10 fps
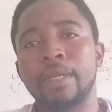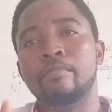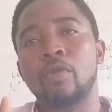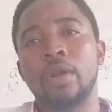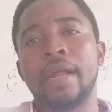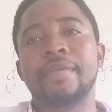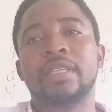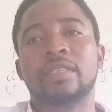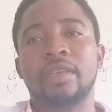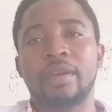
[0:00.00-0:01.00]
the
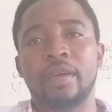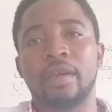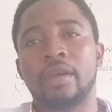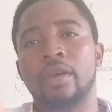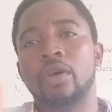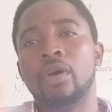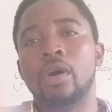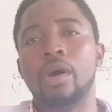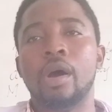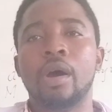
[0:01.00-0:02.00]
molarity
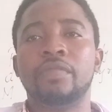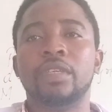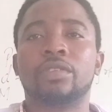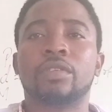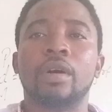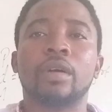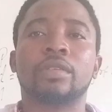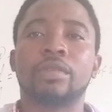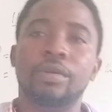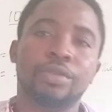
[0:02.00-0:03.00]
of the
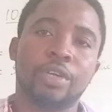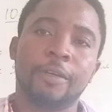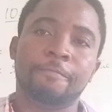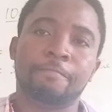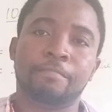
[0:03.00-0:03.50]
stock solution,